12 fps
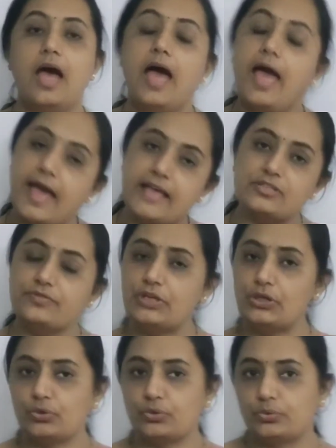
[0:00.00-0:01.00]
As we
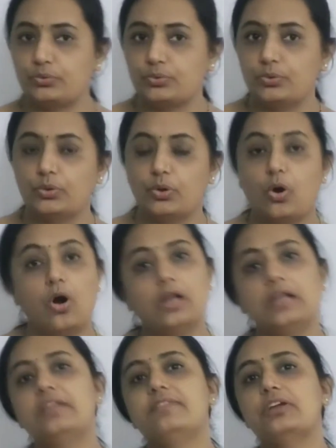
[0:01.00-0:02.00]
know, all
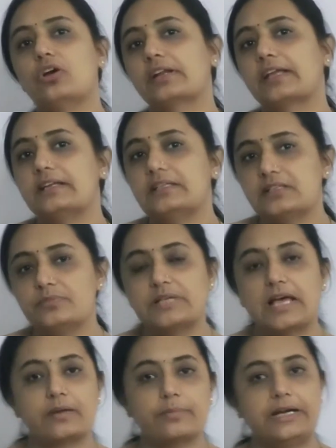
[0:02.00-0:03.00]
living organisms
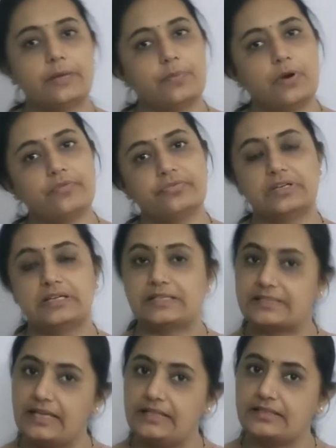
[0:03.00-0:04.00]
are made up of
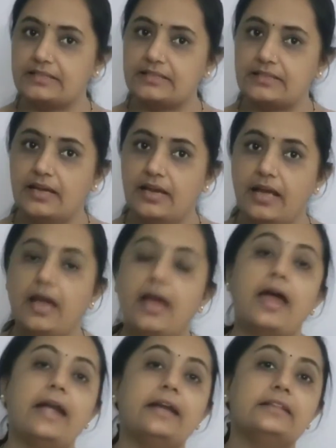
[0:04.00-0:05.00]
cells,
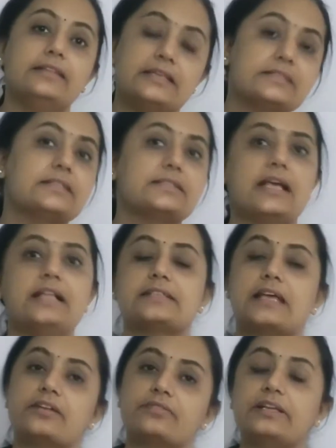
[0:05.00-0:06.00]
and these cells
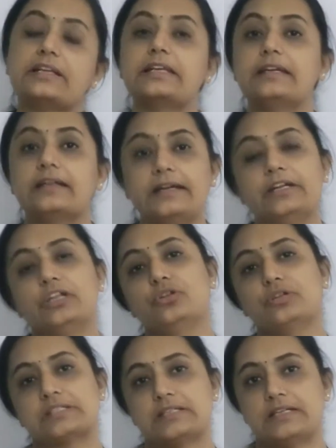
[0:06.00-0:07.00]
are working
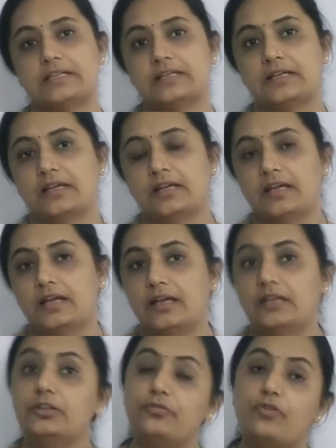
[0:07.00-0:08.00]
continuously in
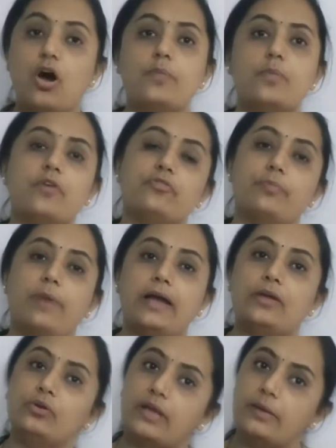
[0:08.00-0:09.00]
the form of
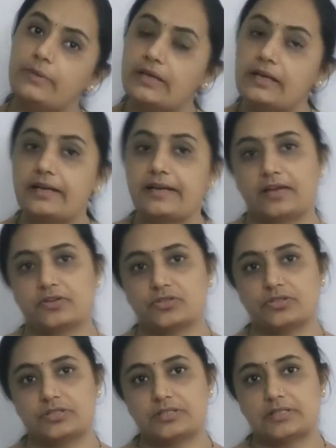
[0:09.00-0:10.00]
biochemical
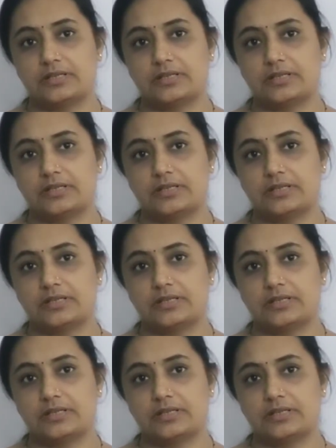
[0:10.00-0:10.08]
reactions.